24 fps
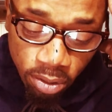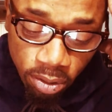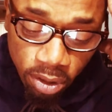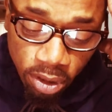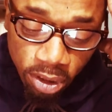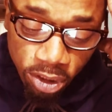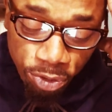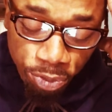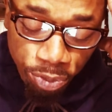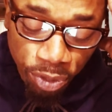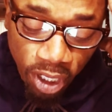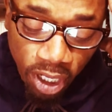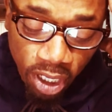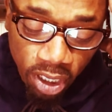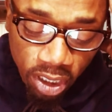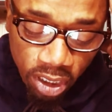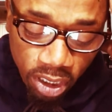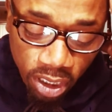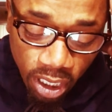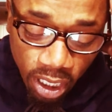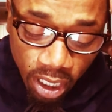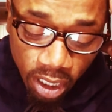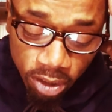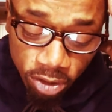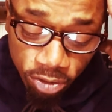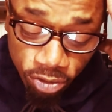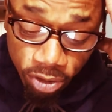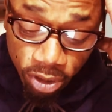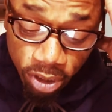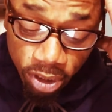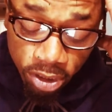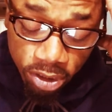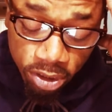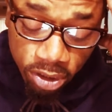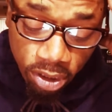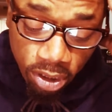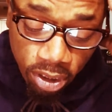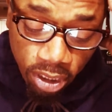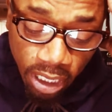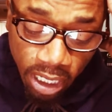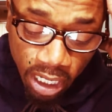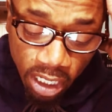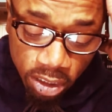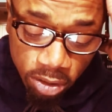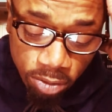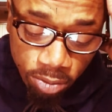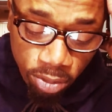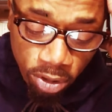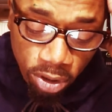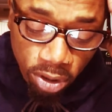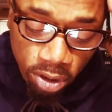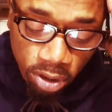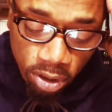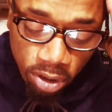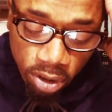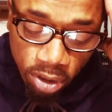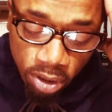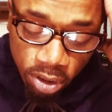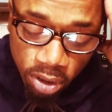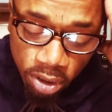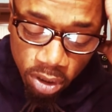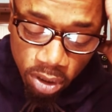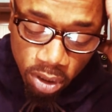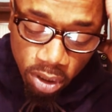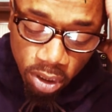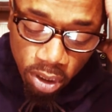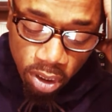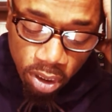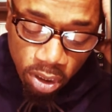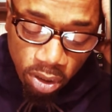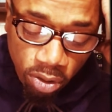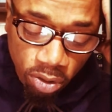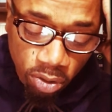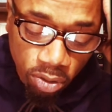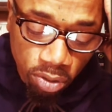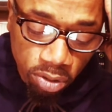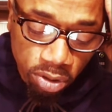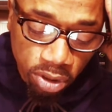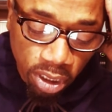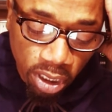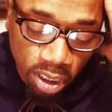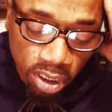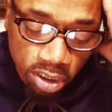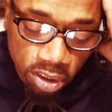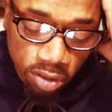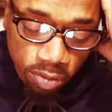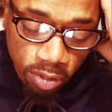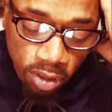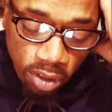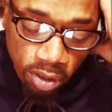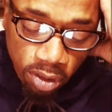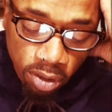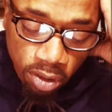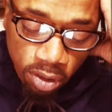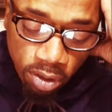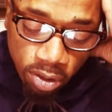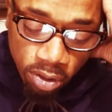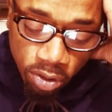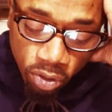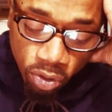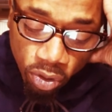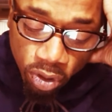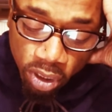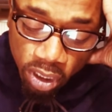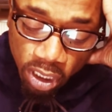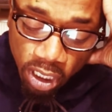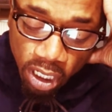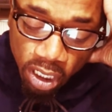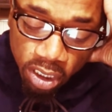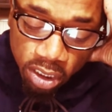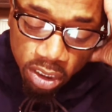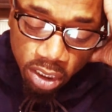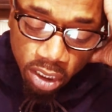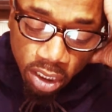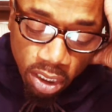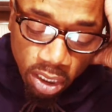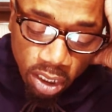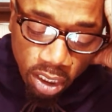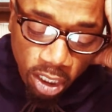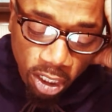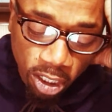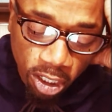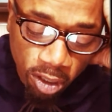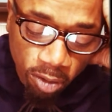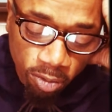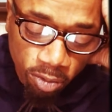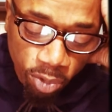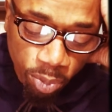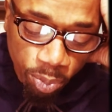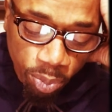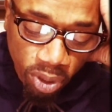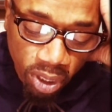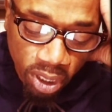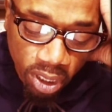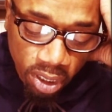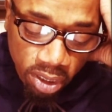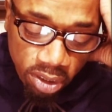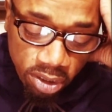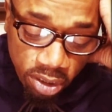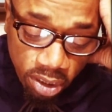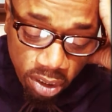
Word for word: This Malachi 3. This is the last book of the Old Testament. On that day I am praying,